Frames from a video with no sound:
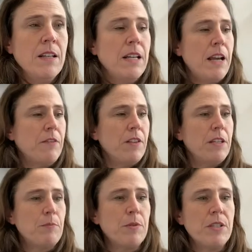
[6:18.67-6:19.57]
After
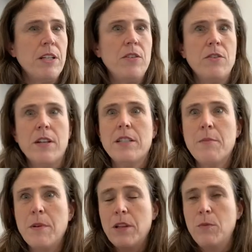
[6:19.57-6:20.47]
this procedure, I
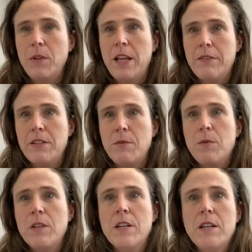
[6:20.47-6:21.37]
typically will have
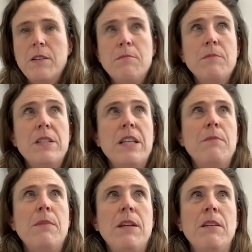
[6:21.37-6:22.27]
someone come
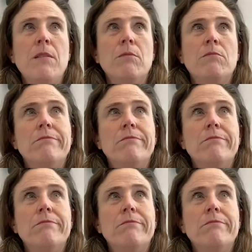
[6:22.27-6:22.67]
see me